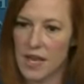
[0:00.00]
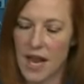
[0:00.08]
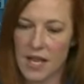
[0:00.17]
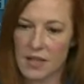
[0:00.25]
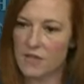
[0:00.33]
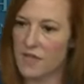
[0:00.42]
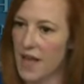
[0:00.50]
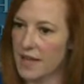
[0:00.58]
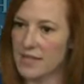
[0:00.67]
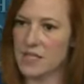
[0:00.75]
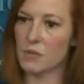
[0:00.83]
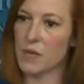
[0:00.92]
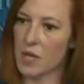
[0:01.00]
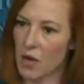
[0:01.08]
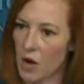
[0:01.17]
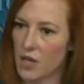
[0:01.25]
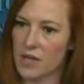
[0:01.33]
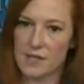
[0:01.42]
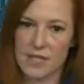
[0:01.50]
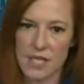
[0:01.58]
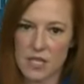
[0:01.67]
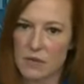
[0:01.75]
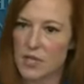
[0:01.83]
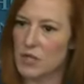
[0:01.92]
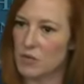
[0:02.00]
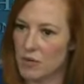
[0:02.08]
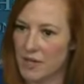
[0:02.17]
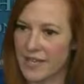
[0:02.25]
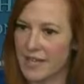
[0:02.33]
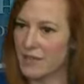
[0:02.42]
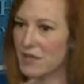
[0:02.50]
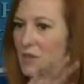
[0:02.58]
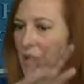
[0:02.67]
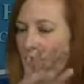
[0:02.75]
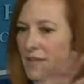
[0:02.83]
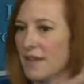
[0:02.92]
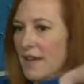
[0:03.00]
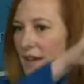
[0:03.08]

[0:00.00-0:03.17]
And the fact is we are continuing to work, even with